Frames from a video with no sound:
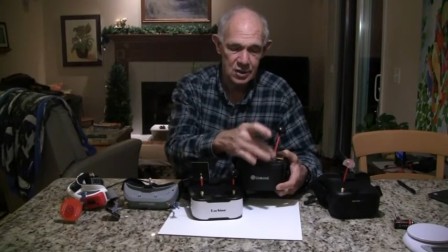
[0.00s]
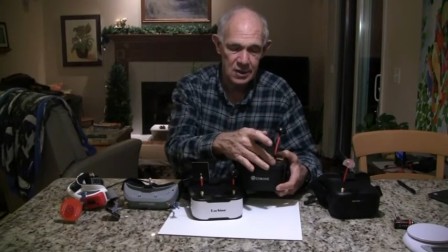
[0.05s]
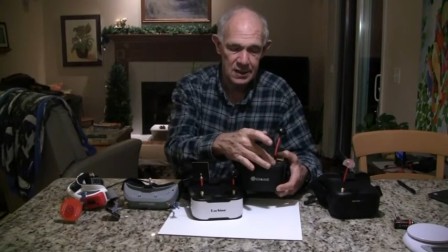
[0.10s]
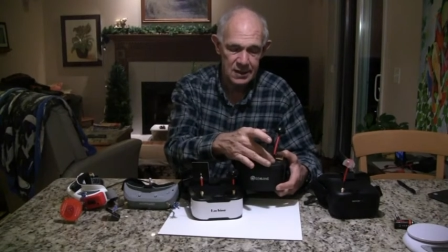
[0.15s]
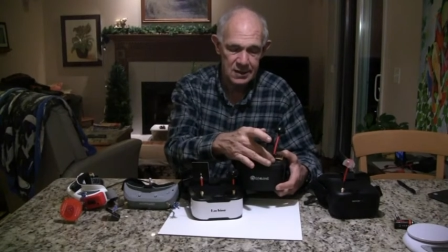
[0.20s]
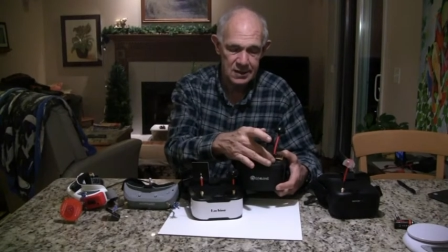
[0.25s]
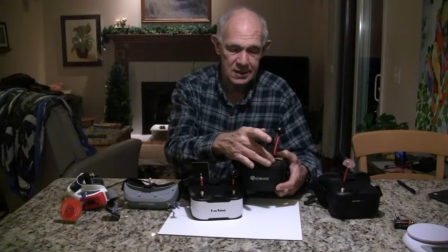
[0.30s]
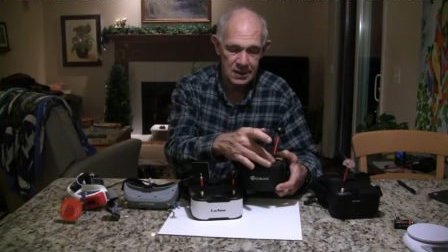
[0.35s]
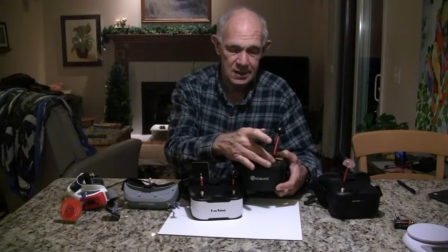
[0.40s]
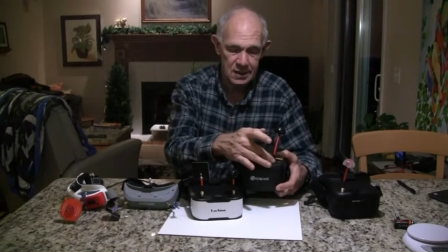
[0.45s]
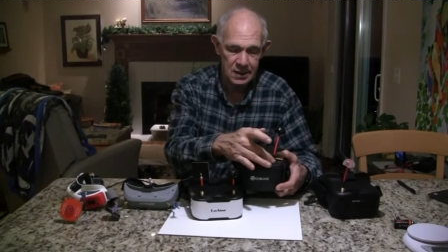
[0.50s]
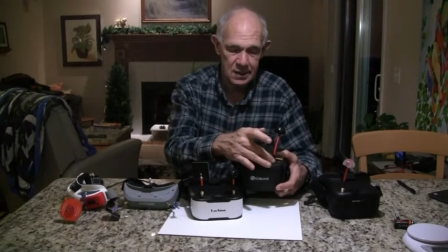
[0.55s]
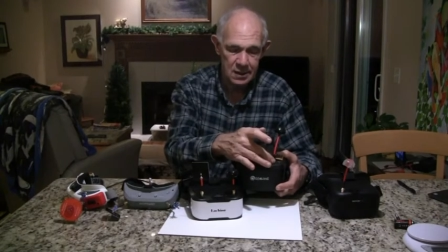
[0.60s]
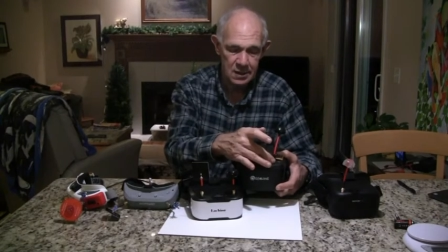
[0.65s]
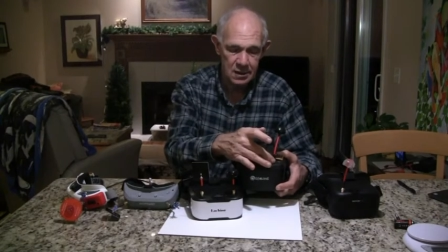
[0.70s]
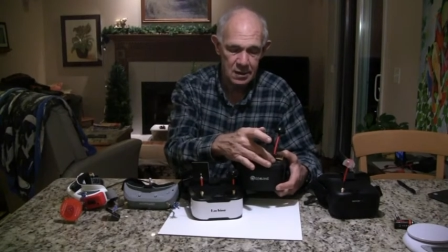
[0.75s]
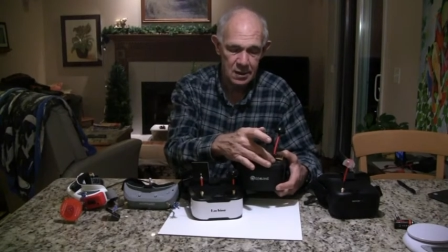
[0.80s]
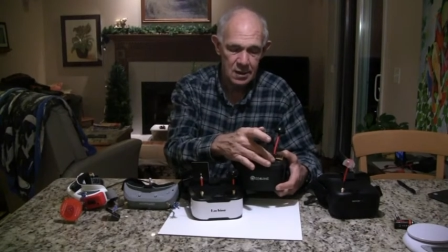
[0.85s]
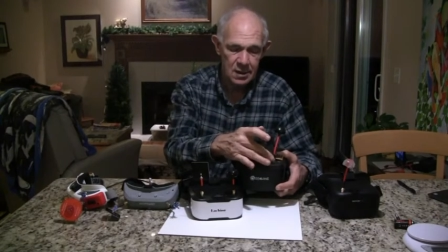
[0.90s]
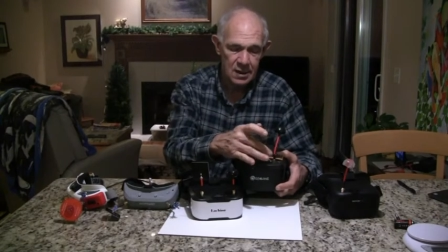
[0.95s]

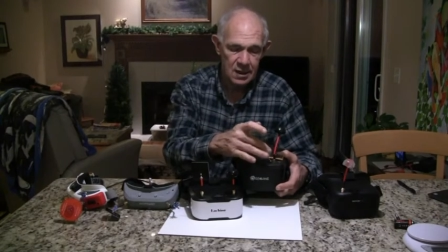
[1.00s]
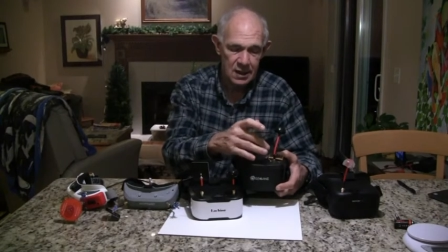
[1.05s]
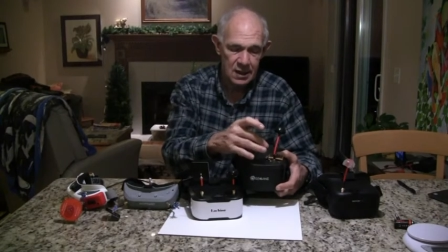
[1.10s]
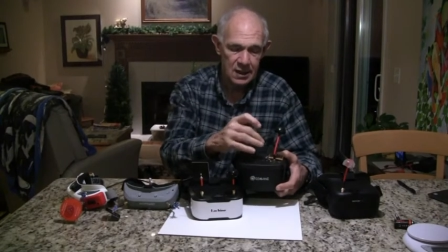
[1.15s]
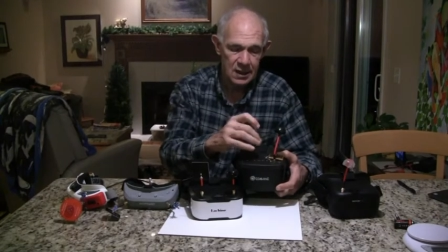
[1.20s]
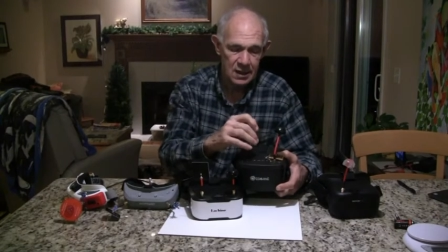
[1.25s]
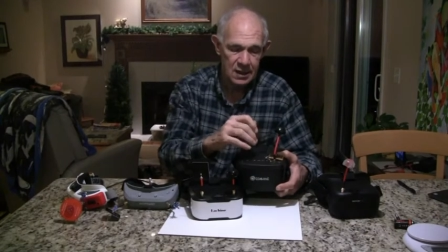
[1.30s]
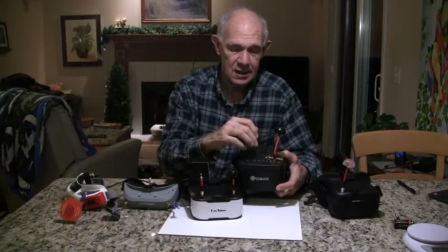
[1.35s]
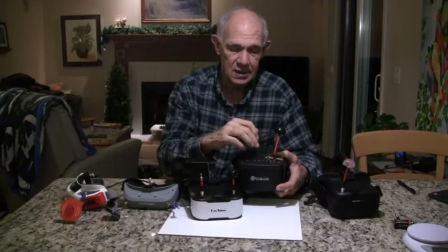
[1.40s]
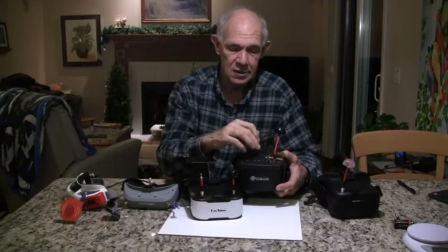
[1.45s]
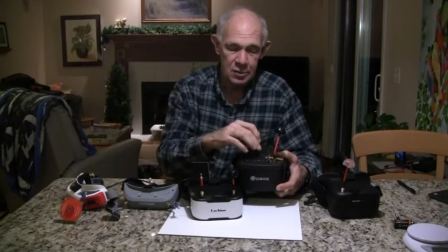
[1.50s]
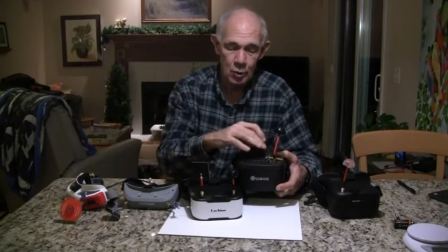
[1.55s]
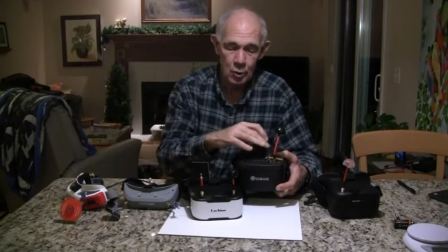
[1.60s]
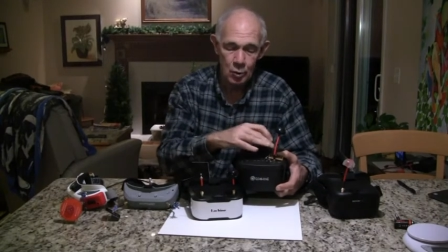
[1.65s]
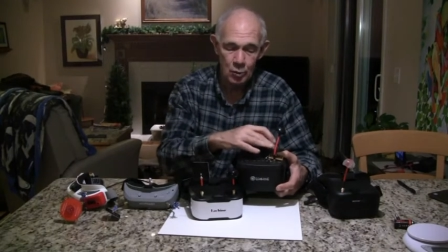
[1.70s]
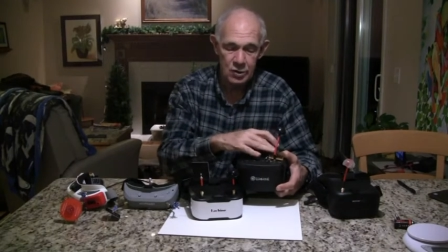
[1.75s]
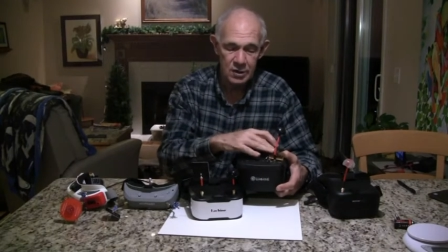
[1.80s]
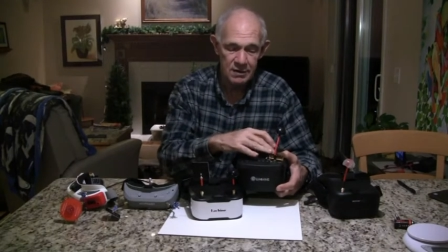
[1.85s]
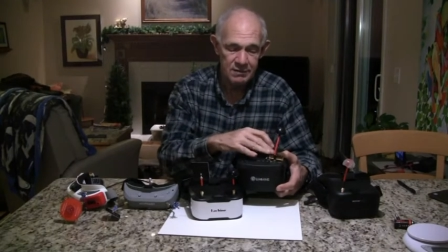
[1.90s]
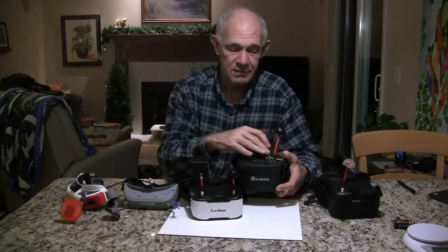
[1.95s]
antenna and no
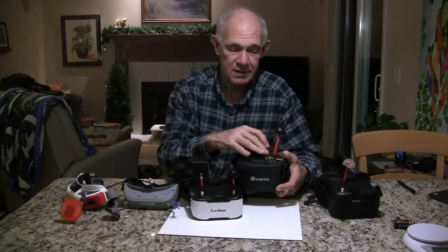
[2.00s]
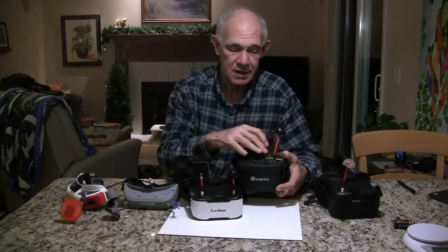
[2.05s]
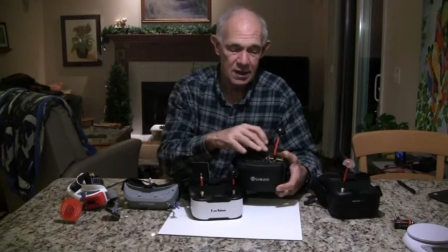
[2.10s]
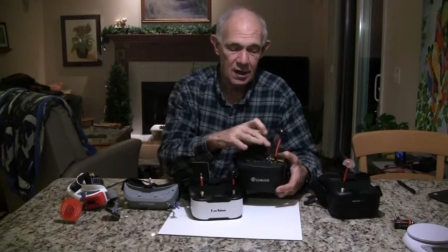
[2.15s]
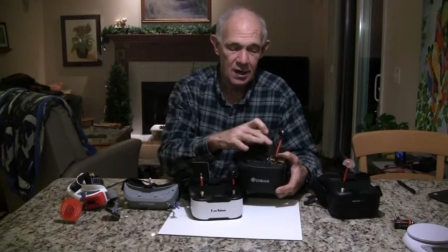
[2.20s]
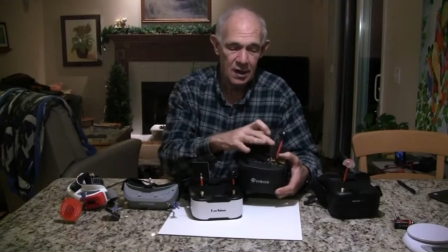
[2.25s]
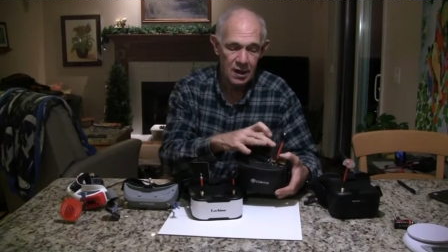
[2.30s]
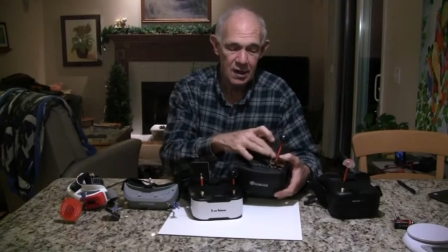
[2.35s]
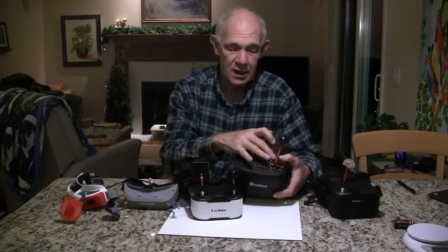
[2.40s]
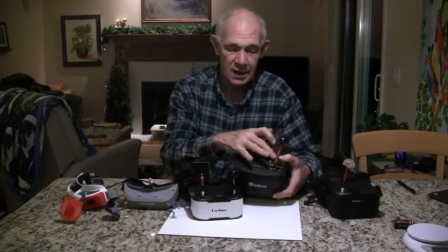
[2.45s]
DVR.